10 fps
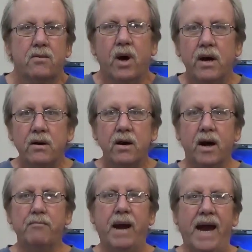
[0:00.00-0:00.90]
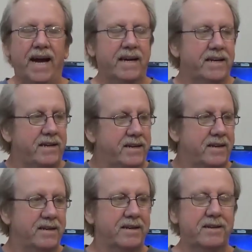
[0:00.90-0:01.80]
Well, I'm back.
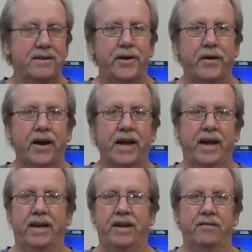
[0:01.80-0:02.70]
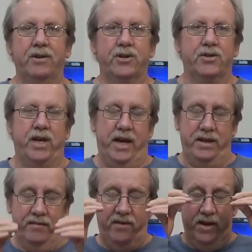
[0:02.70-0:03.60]
You know, I can't never just
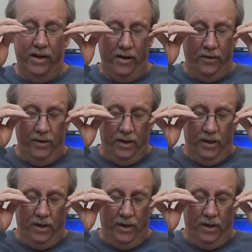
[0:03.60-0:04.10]
end a video.